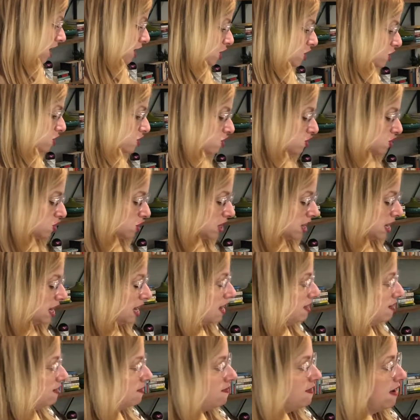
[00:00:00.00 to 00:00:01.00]
She
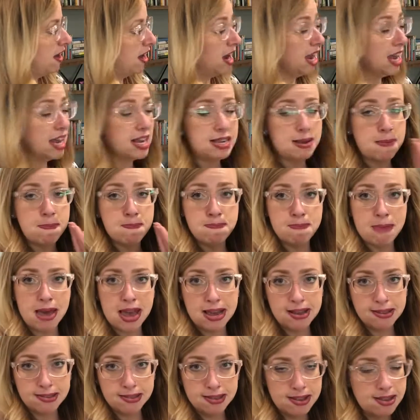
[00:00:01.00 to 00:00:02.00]
is very into
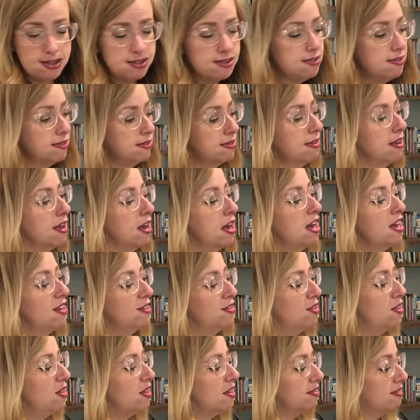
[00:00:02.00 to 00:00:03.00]
mazes.
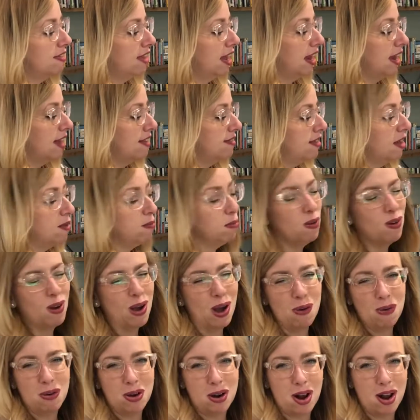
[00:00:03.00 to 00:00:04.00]
So this, like I said, will
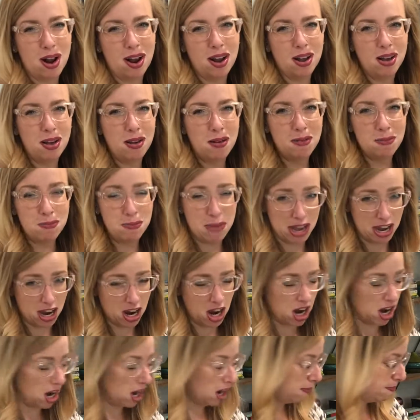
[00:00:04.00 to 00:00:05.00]
go in our
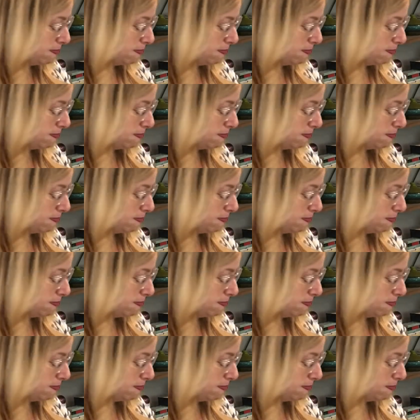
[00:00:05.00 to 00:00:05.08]
bigger